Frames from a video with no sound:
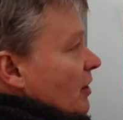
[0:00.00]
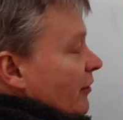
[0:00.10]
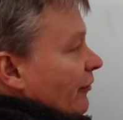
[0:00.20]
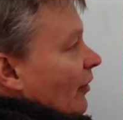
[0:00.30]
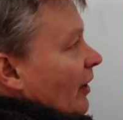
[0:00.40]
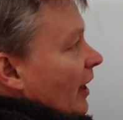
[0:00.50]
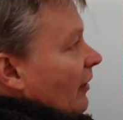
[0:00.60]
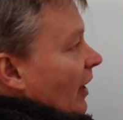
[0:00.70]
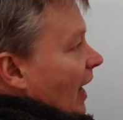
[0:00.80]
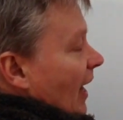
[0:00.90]
is to find
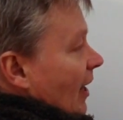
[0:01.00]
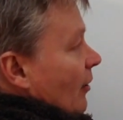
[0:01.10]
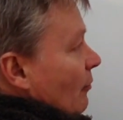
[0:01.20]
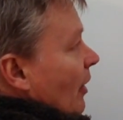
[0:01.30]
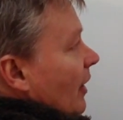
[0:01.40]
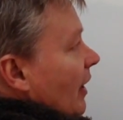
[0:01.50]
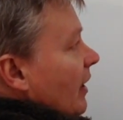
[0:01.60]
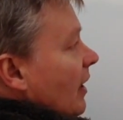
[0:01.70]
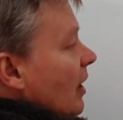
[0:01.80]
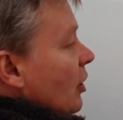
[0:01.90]
out how
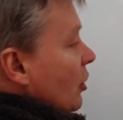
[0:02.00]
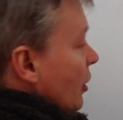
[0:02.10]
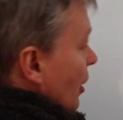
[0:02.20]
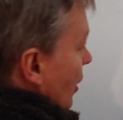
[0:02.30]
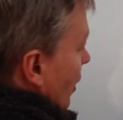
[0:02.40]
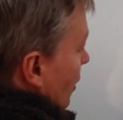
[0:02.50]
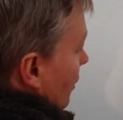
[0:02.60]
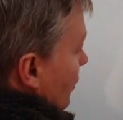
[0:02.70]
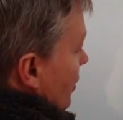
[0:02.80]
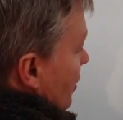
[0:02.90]
many
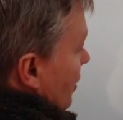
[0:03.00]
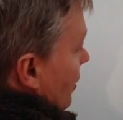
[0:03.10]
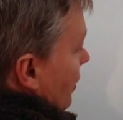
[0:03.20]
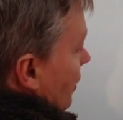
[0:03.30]
girls,